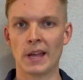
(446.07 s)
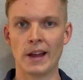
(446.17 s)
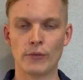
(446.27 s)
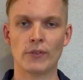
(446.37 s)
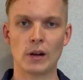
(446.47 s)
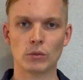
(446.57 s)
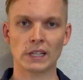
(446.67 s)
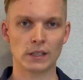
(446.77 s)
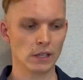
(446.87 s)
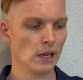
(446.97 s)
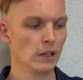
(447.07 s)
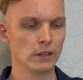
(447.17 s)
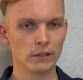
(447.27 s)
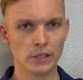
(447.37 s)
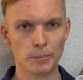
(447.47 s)
I found that
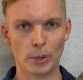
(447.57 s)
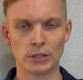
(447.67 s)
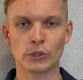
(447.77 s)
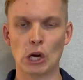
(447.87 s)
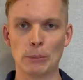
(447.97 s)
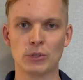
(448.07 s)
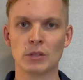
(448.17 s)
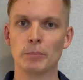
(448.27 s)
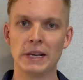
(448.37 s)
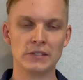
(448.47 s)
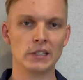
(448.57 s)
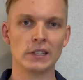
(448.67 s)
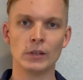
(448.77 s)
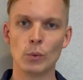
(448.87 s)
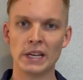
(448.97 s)
the budget option
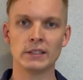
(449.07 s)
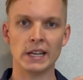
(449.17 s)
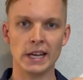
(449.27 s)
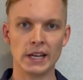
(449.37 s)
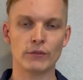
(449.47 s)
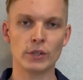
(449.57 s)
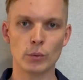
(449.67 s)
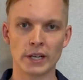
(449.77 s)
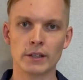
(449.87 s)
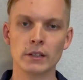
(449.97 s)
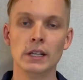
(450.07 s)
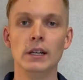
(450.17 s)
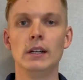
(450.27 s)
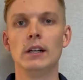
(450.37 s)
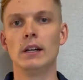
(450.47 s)
basically went everywhere,
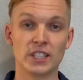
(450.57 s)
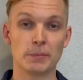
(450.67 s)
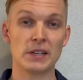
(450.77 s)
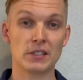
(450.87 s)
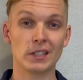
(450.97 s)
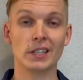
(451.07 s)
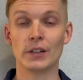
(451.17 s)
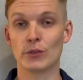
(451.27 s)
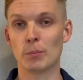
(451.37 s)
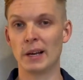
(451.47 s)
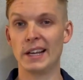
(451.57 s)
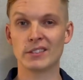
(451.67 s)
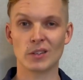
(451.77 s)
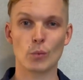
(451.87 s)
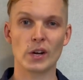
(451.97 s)
especially if you play
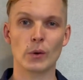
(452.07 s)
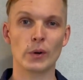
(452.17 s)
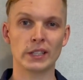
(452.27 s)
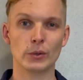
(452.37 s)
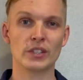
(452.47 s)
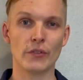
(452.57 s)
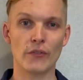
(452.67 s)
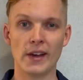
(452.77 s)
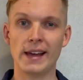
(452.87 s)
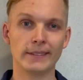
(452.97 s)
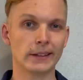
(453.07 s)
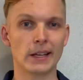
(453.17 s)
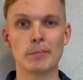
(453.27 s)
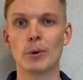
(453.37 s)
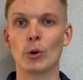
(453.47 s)
somewhere where there's a fan that
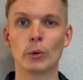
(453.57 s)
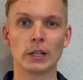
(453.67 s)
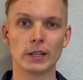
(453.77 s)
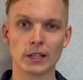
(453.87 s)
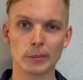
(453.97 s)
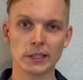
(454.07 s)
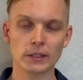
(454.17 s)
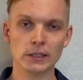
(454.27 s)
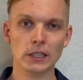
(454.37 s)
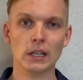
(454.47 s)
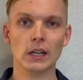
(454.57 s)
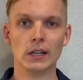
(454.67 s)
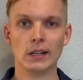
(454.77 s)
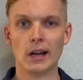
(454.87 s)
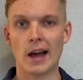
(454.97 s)
can blow it a little bit.
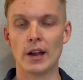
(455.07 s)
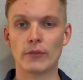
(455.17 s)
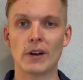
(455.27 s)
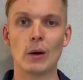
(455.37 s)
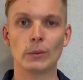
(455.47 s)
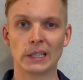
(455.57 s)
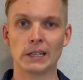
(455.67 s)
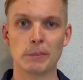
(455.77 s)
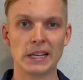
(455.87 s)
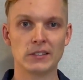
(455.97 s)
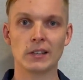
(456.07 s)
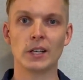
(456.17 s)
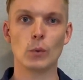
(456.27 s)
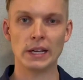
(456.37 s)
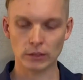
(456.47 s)
I found that it basically
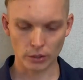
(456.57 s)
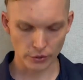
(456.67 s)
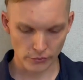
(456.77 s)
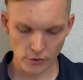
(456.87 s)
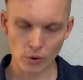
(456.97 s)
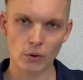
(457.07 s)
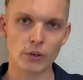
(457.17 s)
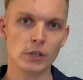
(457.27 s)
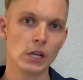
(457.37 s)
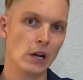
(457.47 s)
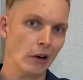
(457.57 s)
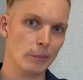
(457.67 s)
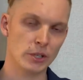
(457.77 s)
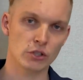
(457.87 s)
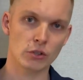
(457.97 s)
went on the floor, on
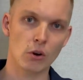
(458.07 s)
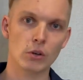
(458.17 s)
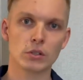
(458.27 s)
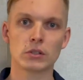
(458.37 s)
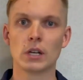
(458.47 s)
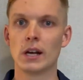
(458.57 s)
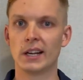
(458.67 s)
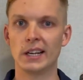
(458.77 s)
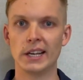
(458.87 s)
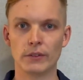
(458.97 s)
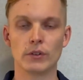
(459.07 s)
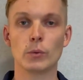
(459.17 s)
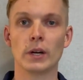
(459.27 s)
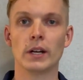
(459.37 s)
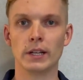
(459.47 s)
my shorts,
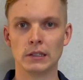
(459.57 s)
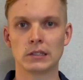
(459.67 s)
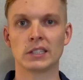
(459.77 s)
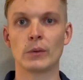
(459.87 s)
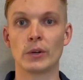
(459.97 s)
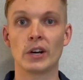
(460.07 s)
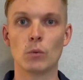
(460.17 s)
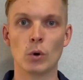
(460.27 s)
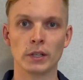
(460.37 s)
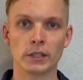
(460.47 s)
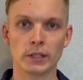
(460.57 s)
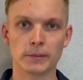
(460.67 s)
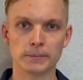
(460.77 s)
everywhere else than where I wanted it.